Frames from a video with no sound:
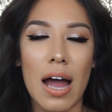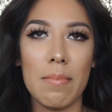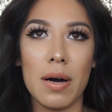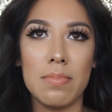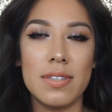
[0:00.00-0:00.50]

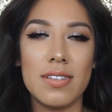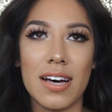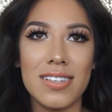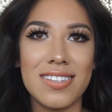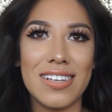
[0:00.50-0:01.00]
I'm
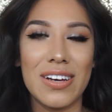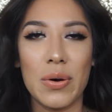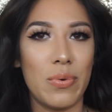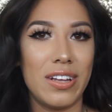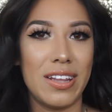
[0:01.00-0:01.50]
obsessed
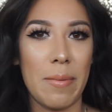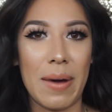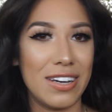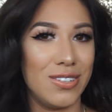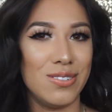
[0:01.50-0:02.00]
with
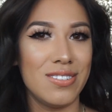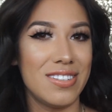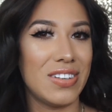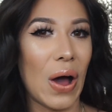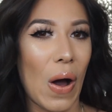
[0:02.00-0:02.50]
my
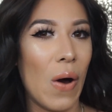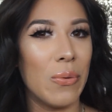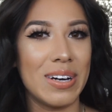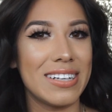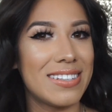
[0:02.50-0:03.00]
nudes,
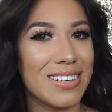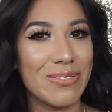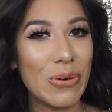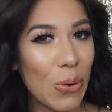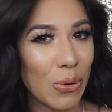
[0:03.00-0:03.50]
always,
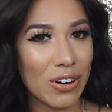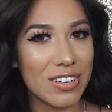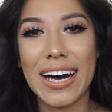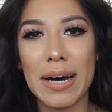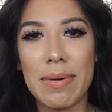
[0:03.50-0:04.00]
of
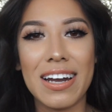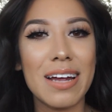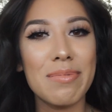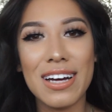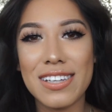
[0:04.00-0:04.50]
course. And
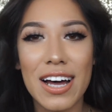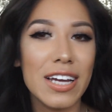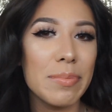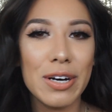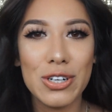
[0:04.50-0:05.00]
I'm not
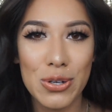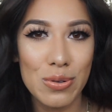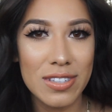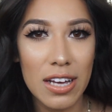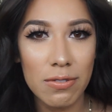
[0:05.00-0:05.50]
talking about
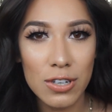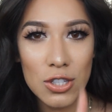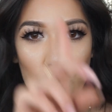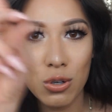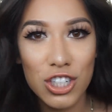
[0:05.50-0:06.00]
nude
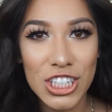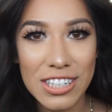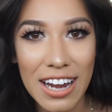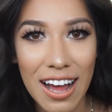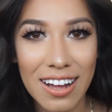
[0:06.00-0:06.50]
selfies,
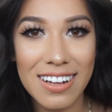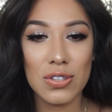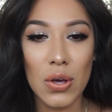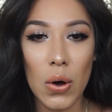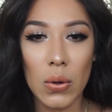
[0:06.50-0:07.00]
cochina.
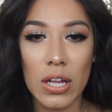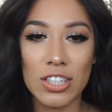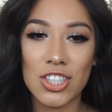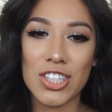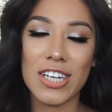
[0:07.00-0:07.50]
So
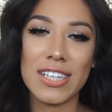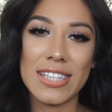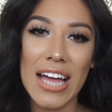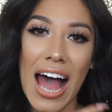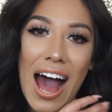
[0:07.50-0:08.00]
let's
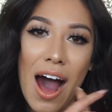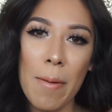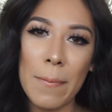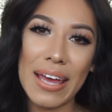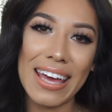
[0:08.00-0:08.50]
just
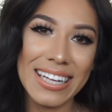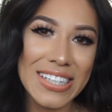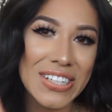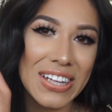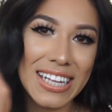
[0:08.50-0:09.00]
hop
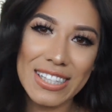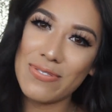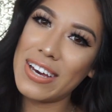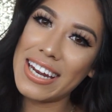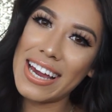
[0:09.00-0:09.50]
into this
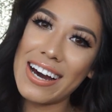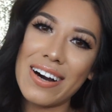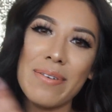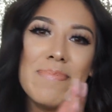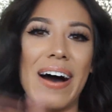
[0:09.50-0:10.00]
video.